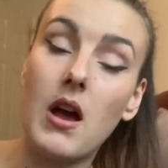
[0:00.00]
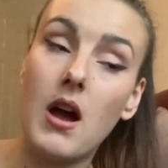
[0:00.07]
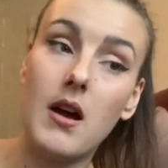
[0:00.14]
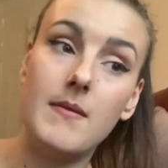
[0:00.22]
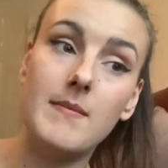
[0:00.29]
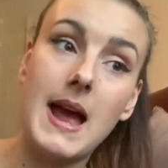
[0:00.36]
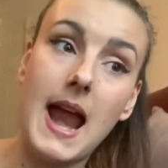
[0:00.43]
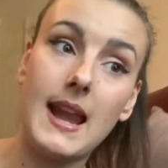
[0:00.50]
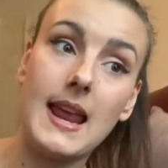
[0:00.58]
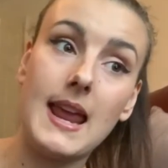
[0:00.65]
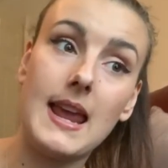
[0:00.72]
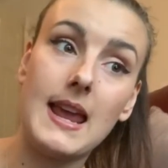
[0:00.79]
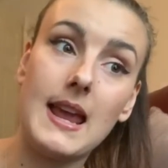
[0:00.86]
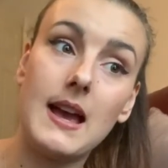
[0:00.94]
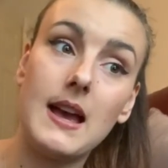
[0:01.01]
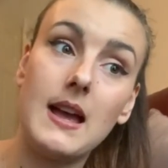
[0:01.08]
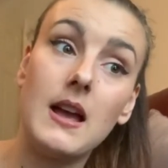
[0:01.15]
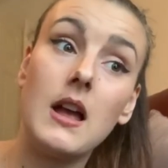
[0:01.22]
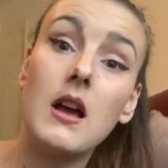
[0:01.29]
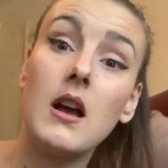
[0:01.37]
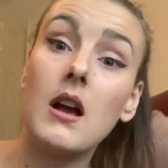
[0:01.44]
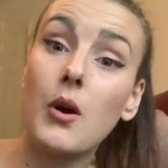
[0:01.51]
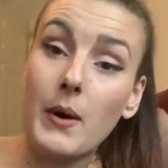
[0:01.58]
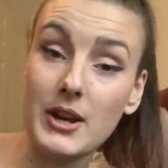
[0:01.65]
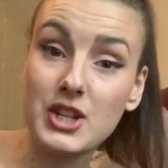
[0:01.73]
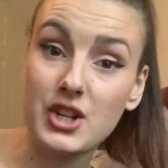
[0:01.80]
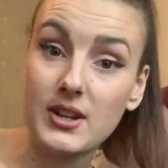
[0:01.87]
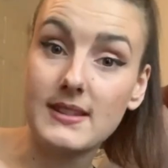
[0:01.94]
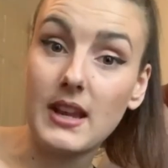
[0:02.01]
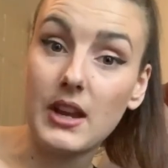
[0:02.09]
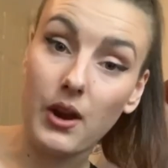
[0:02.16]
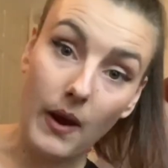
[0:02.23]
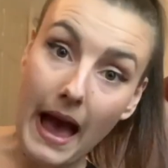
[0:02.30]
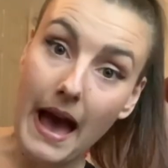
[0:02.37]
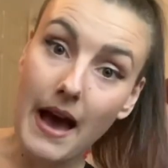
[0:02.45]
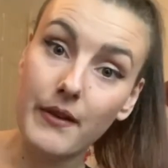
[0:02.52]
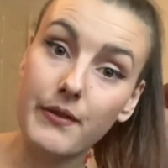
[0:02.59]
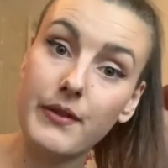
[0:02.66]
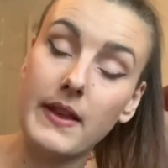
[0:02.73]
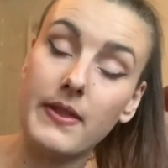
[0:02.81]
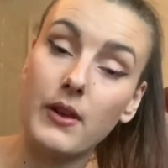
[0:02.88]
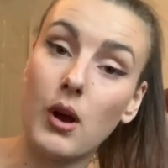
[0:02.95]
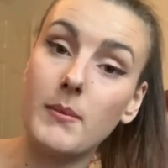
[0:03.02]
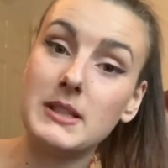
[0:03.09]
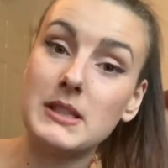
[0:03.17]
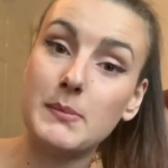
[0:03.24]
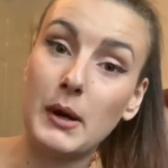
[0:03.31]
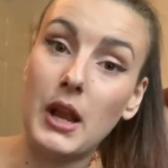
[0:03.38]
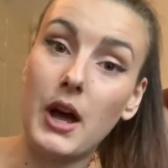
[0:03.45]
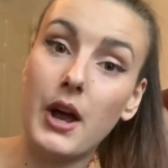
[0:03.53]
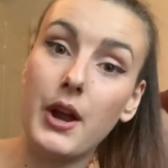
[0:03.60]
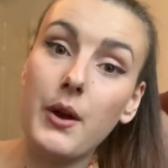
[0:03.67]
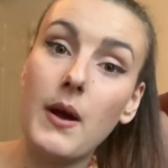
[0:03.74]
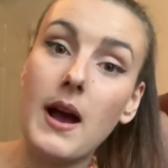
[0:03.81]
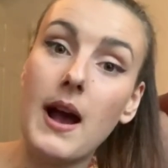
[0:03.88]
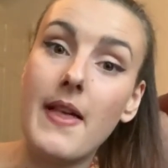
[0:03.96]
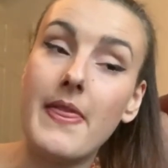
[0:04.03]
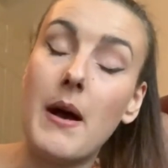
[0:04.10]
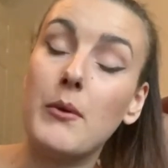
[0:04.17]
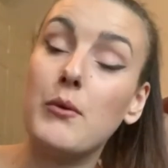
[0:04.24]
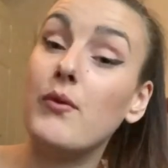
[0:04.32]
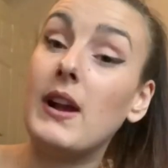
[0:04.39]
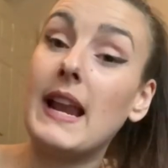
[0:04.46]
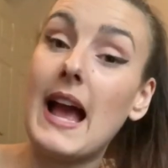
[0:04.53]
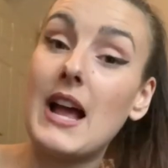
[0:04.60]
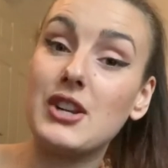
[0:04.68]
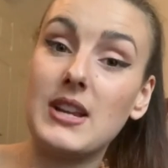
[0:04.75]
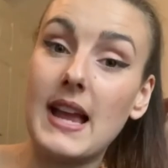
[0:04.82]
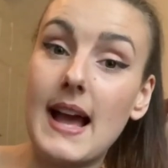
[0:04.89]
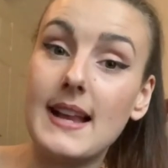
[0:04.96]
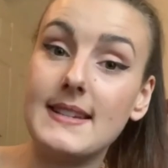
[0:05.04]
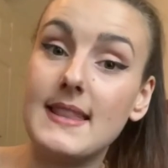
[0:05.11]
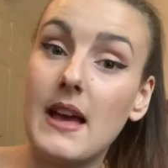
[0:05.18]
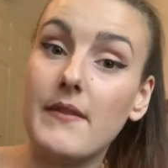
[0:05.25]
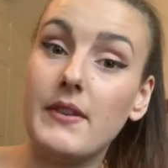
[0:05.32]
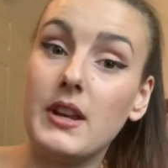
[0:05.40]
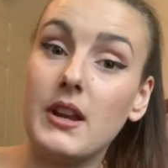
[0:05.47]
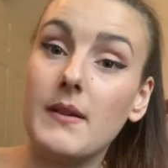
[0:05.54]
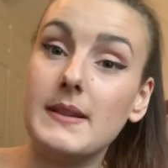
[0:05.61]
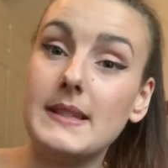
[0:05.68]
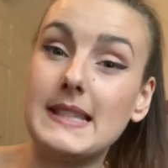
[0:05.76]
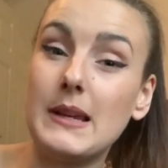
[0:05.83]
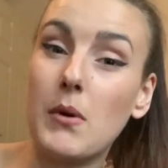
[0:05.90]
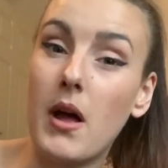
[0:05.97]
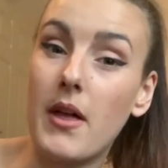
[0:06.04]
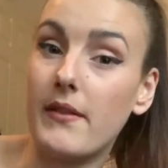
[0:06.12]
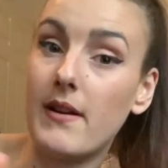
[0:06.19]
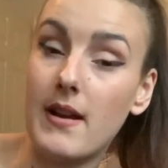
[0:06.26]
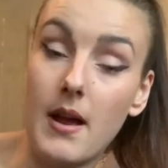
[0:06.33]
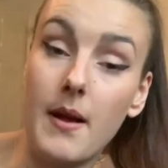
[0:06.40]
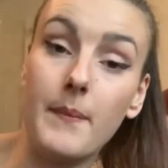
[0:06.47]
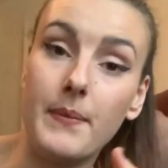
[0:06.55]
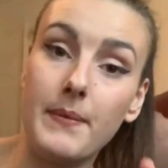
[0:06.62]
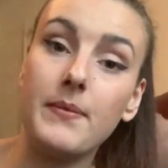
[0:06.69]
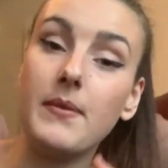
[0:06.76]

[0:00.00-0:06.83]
um, any questions that you have in the comments below and that would really actually add to that video and see what other um,